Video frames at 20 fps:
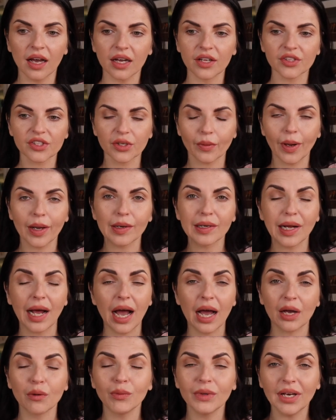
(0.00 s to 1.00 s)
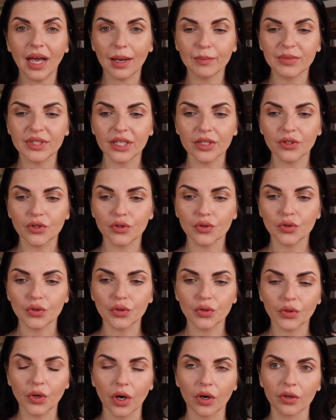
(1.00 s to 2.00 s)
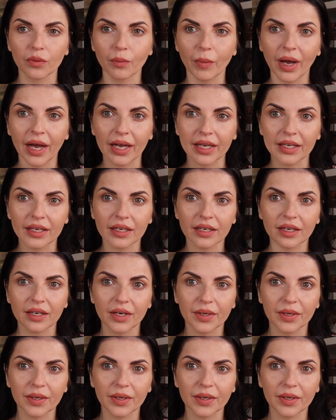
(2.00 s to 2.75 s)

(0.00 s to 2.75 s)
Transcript: so I will update to you on my